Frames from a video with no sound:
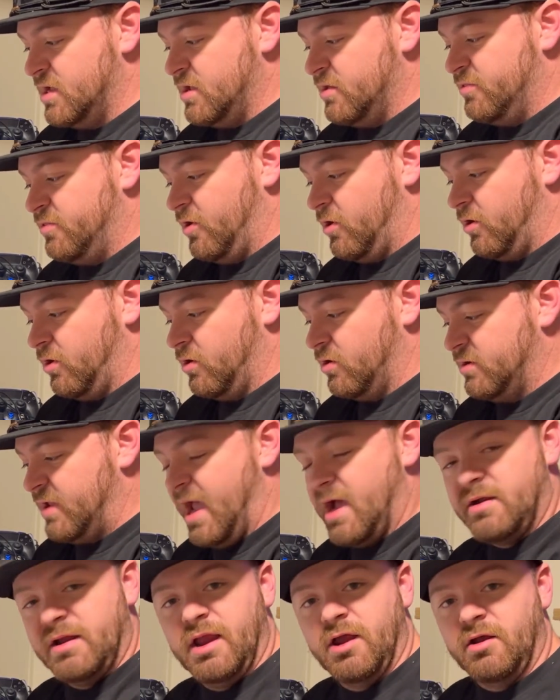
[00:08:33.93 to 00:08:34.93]
they're
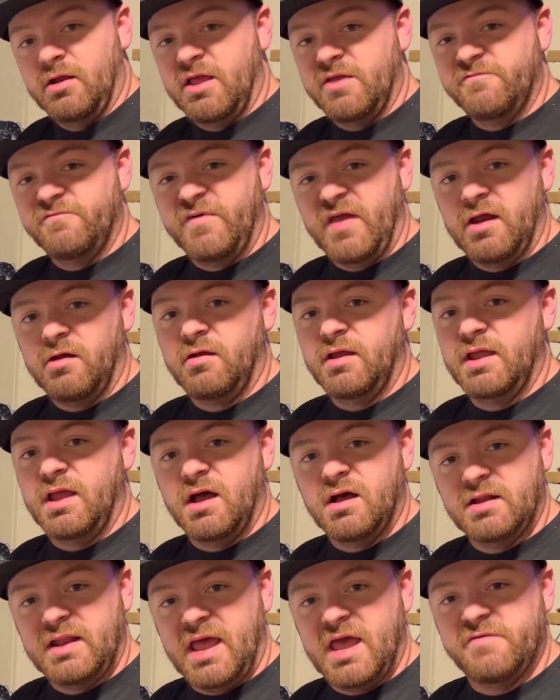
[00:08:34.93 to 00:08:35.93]
down here in a very
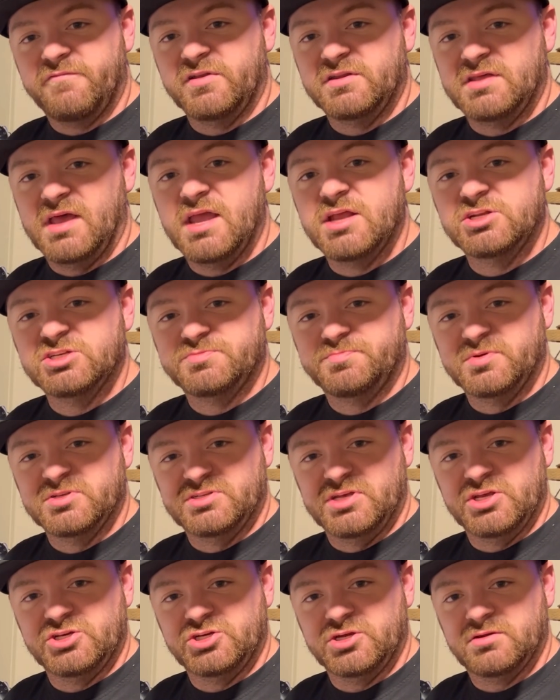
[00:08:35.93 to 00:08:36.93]
unadvantageous
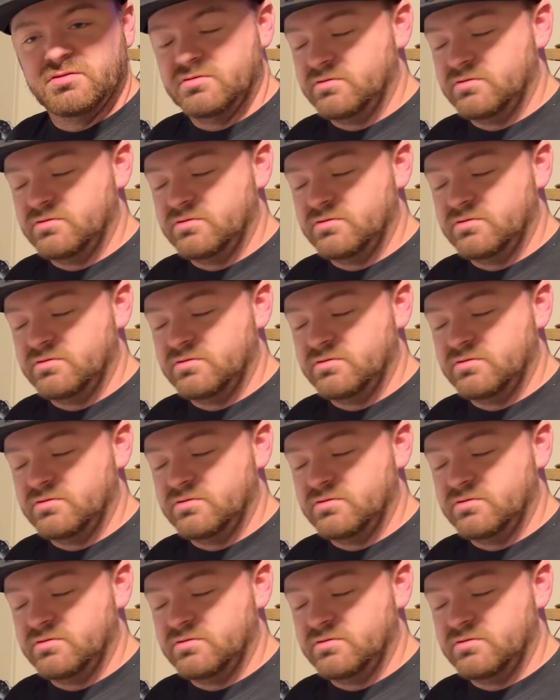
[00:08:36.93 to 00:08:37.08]
position.